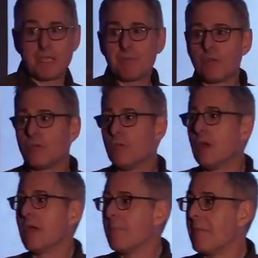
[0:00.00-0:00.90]
people
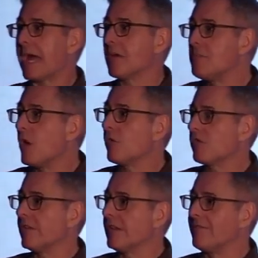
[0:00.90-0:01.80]
who matter
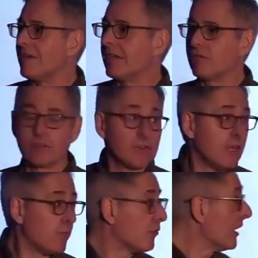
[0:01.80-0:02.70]
most are the investors. When